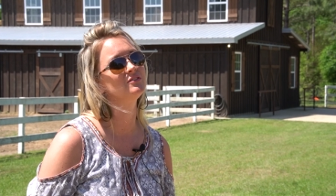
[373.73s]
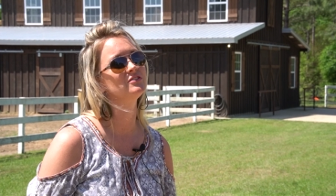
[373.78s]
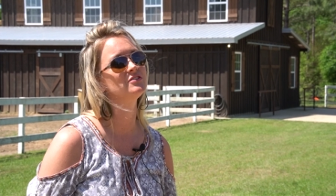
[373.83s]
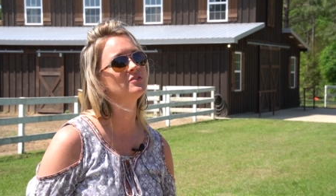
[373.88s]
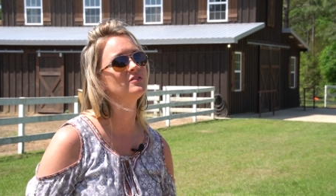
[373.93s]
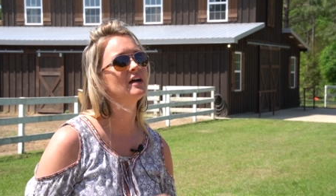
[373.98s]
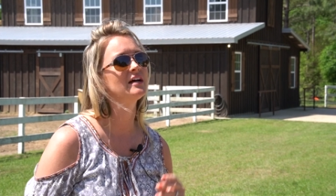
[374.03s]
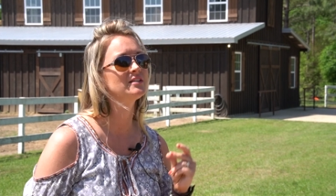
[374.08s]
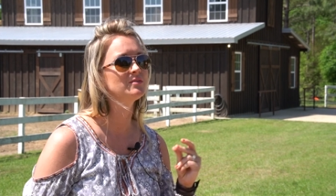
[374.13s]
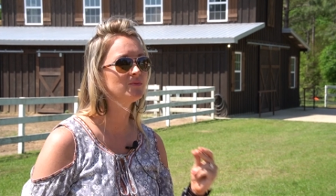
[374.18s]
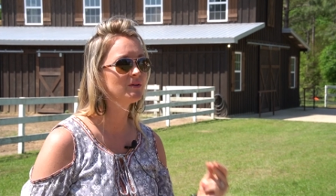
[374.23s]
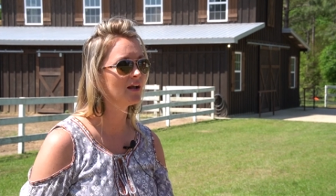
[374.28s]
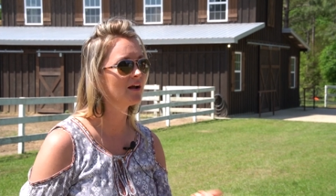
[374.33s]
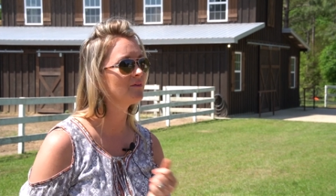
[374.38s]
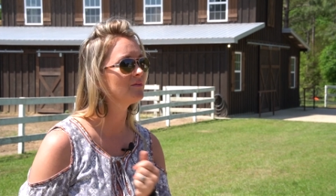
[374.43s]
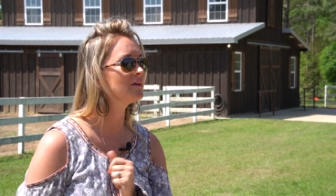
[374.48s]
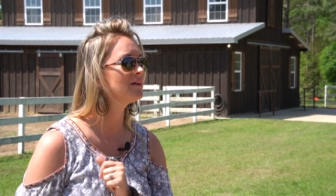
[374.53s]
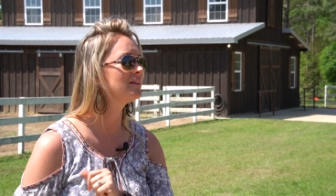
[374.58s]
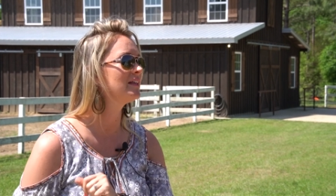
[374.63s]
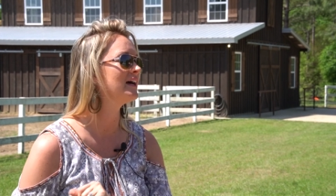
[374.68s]
And so that's what I
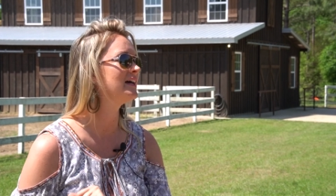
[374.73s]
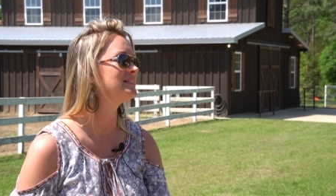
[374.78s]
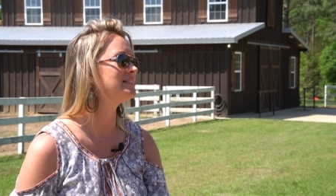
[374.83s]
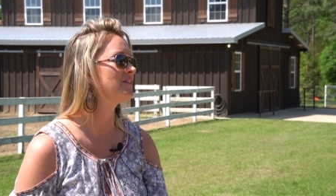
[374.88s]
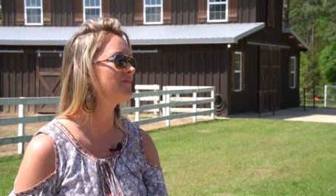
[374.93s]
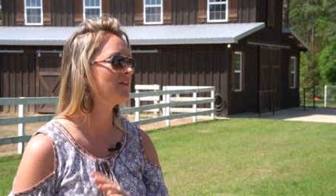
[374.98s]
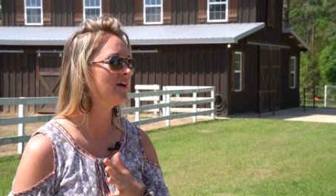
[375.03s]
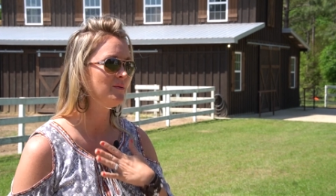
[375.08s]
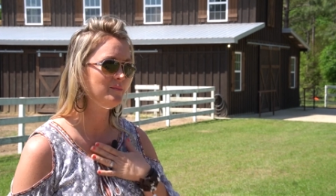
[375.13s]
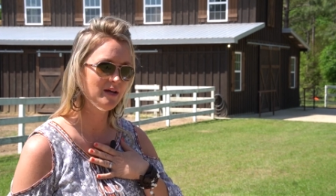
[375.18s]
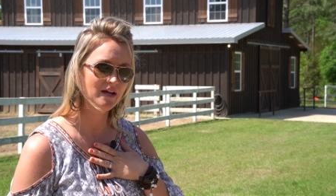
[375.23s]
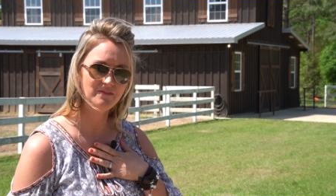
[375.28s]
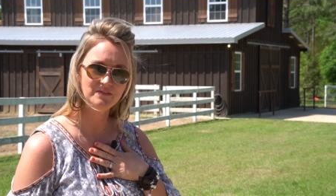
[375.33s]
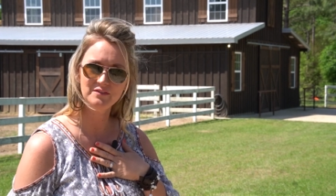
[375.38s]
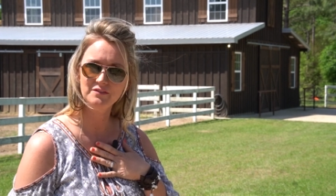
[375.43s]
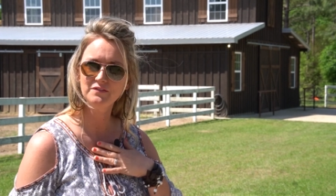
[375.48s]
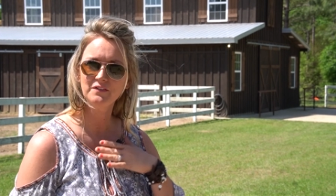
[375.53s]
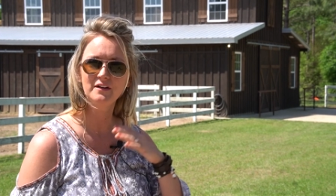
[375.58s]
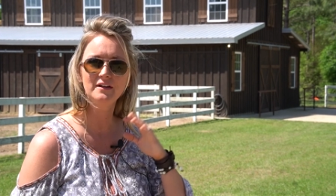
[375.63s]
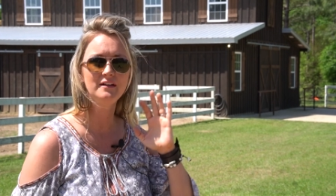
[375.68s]
realized. If I'm
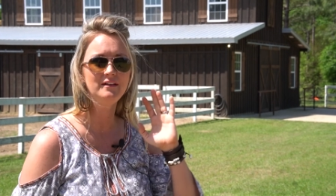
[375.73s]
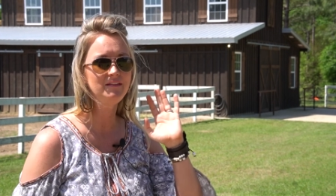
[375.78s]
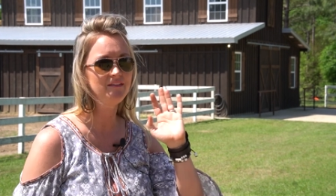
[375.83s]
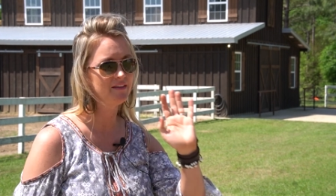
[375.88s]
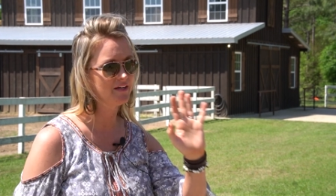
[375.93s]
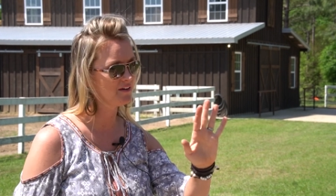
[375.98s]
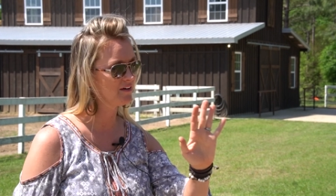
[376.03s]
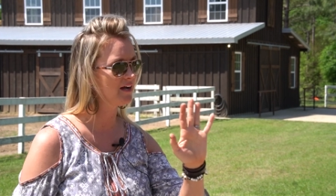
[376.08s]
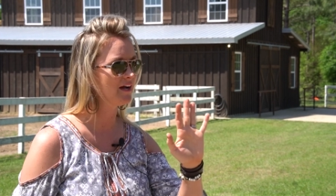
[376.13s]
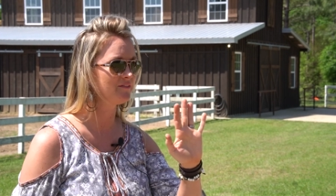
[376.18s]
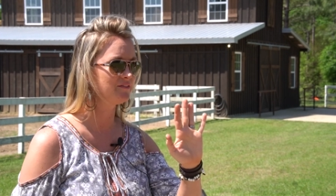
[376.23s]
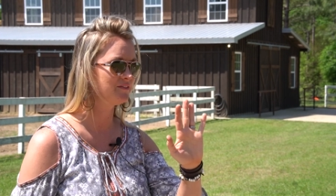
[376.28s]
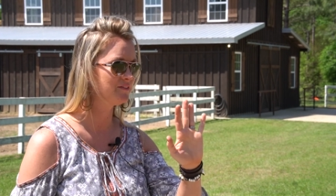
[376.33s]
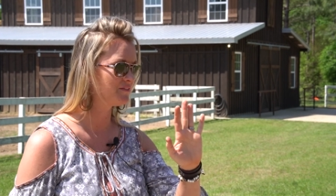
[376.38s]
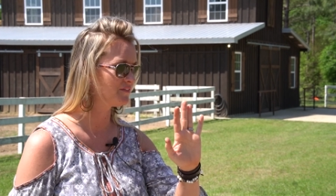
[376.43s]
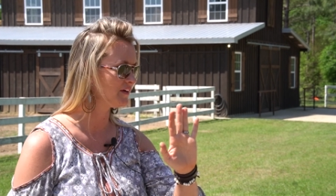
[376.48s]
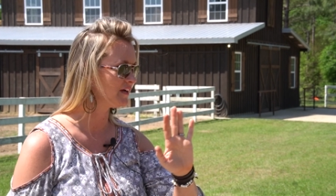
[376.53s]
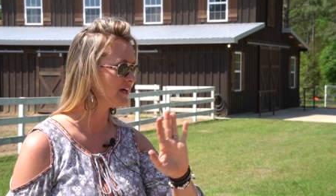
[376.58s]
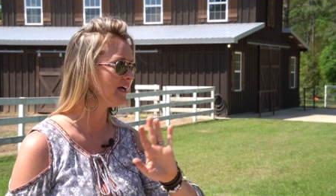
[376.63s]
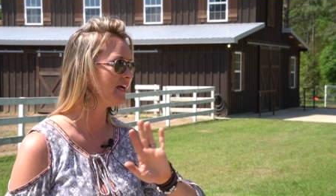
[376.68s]
having fun, they're having
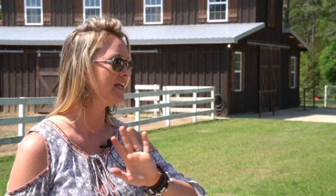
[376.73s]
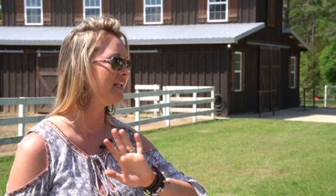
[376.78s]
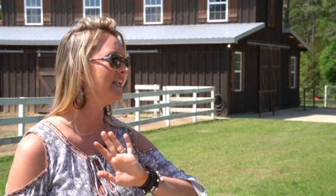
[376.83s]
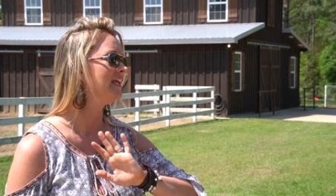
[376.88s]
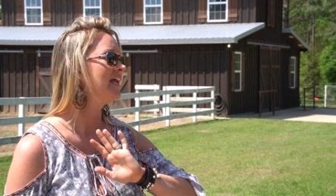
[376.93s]
fun.